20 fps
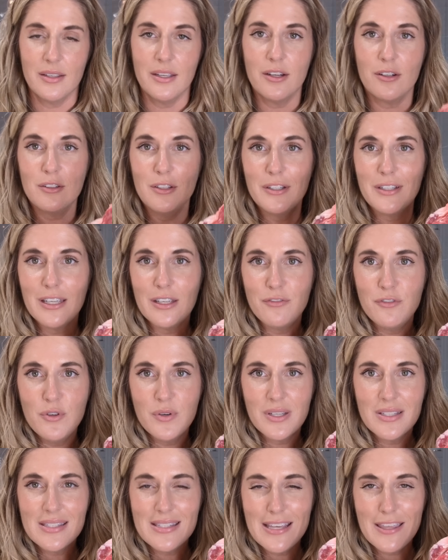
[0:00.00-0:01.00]
Here, look, if you
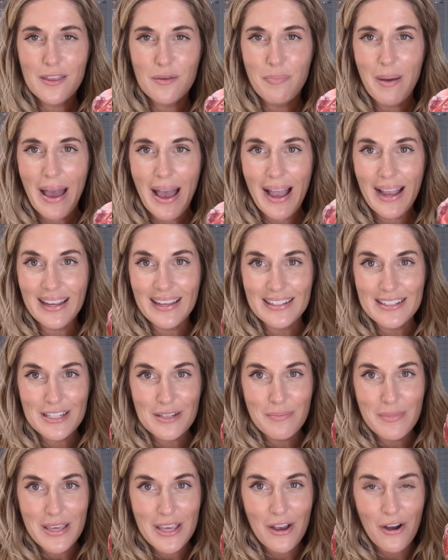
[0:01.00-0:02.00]
can see the back,
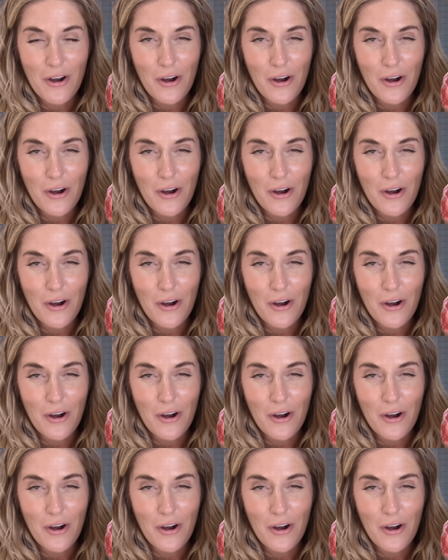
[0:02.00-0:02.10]
to me,